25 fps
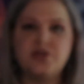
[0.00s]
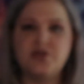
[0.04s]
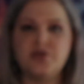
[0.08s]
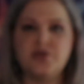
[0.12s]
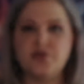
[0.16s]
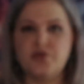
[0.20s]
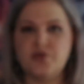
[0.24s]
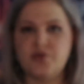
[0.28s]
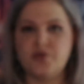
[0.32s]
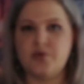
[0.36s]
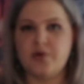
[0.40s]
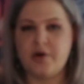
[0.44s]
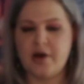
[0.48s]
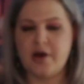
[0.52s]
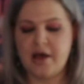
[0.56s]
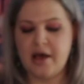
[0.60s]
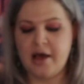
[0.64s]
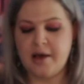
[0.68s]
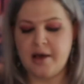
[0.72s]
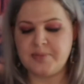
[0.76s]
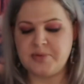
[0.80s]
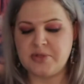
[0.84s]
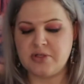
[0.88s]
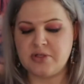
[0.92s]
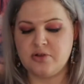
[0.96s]
do
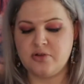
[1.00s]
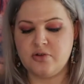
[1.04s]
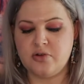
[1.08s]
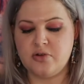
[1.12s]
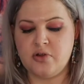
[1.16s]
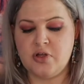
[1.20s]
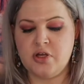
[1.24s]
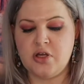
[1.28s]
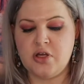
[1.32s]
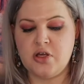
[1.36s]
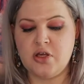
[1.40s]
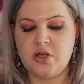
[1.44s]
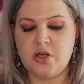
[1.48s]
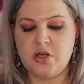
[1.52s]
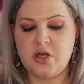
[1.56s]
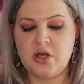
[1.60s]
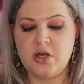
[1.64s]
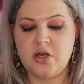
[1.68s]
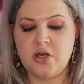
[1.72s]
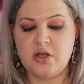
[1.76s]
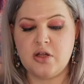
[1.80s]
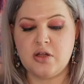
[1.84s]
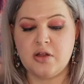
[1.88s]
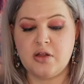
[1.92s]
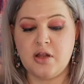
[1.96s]
absolutely
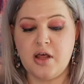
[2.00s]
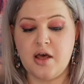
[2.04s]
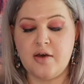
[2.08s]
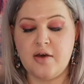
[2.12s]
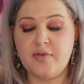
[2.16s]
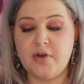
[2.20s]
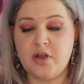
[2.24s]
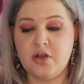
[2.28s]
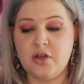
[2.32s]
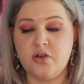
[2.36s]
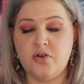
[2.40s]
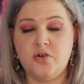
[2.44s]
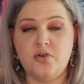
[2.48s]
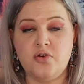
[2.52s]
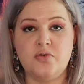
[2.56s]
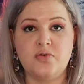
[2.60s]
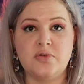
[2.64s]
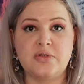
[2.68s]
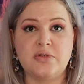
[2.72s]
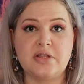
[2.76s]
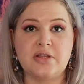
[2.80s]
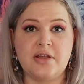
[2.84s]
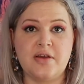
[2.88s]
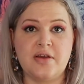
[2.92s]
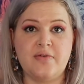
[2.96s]
love and
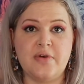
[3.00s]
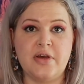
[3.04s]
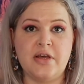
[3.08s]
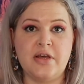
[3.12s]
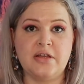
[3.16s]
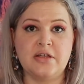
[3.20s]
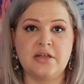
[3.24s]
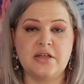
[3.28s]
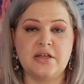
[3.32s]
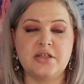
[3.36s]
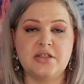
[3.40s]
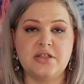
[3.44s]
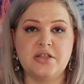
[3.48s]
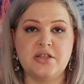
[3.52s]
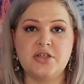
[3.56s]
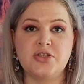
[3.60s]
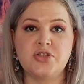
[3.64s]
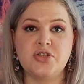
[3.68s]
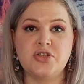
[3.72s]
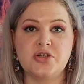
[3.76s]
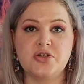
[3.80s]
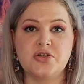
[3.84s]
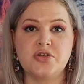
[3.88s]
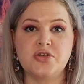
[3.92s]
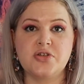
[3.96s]
use leave-in
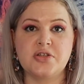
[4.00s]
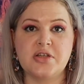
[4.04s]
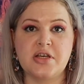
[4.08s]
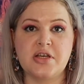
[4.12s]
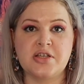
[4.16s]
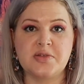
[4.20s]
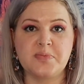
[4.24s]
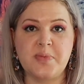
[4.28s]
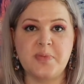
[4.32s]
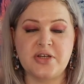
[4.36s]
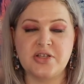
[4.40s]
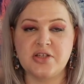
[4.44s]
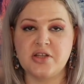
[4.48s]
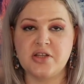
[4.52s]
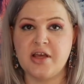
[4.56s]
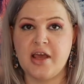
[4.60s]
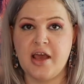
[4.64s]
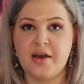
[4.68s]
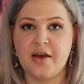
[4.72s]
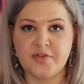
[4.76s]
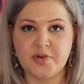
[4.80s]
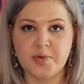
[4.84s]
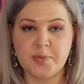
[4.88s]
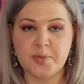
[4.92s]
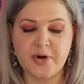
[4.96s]
conditioners, especially
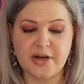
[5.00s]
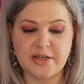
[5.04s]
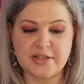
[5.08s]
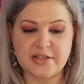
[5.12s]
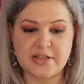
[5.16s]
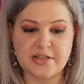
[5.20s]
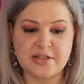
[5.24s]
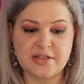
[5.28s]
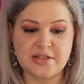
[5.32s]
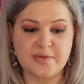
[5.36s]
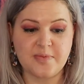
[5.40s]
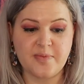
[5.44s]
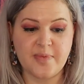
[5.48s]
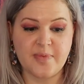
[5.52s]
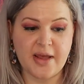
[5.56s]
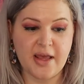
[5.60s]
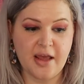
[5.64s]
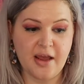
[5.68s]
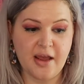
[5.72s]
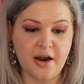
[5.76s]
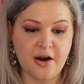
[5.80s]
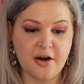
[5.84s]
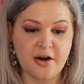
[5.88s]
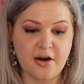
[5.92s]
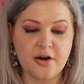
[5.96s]
after processing my
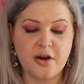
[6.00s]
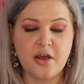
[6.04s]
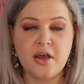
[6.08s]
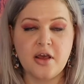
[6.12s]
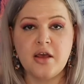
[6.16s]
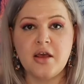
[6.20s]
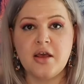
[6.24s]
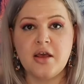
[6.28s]
hair,